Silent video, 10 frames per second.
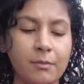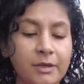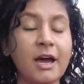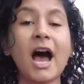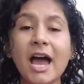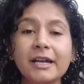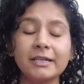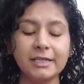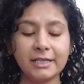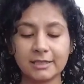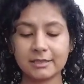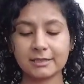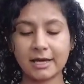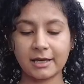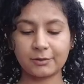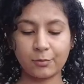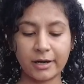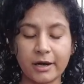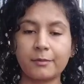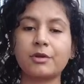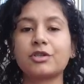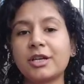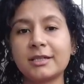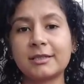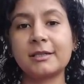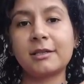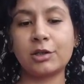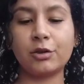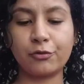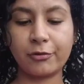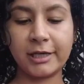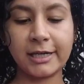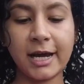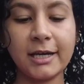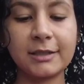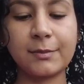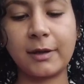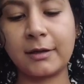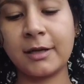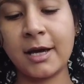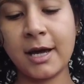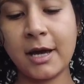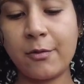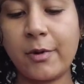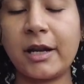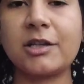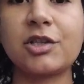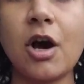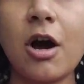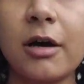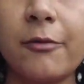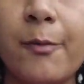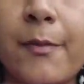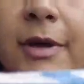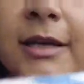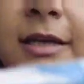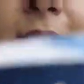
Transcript: But the irony is that when I purchased it, it looked really nice. But when I saw it